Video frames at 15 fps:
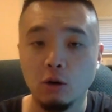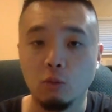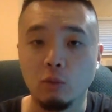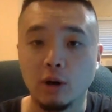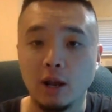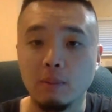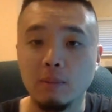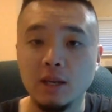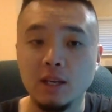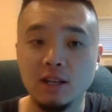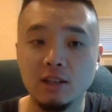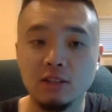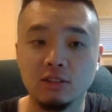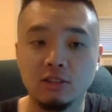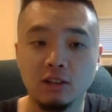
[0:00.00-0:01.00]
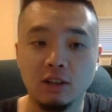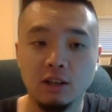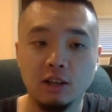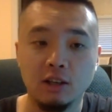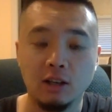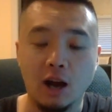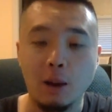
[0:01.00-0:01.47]
What I mean is,
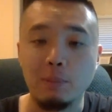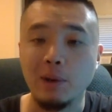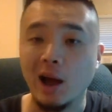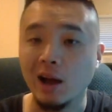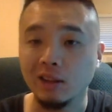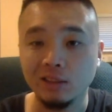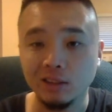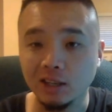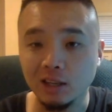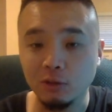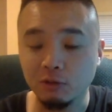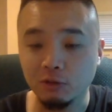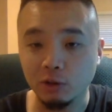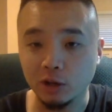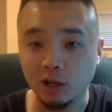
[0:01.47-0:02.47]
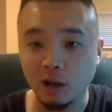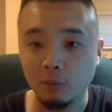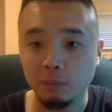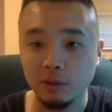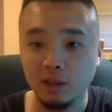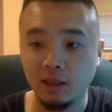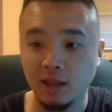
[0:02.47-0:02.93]
I'm not looking for a
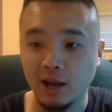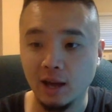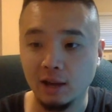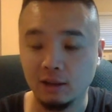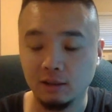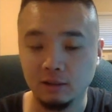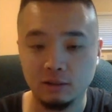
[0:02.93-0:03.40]
company that